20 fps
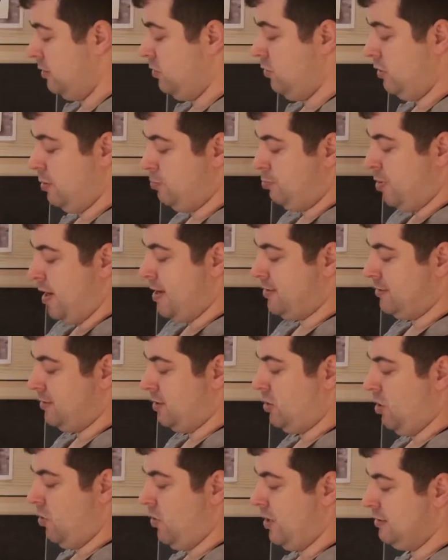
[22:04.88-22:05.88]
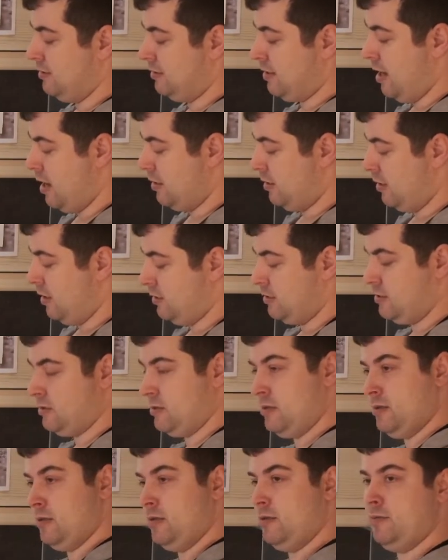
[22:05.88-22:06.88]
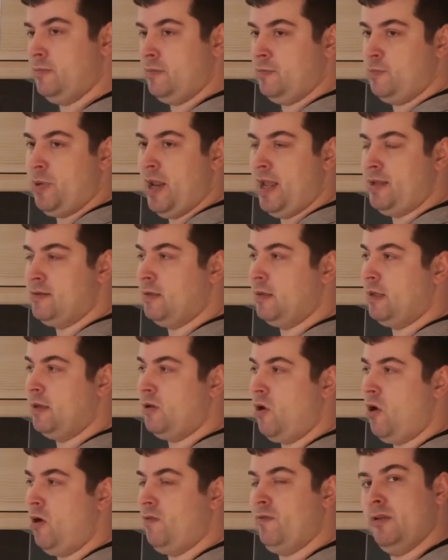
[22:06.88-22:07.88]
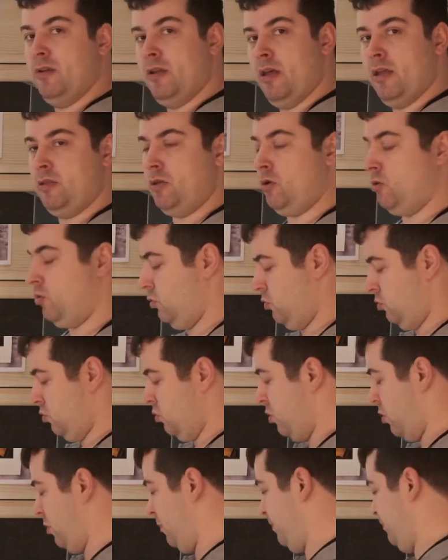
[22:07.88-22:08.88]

you can place the dough inside this, place it in the oven, and you're good to go.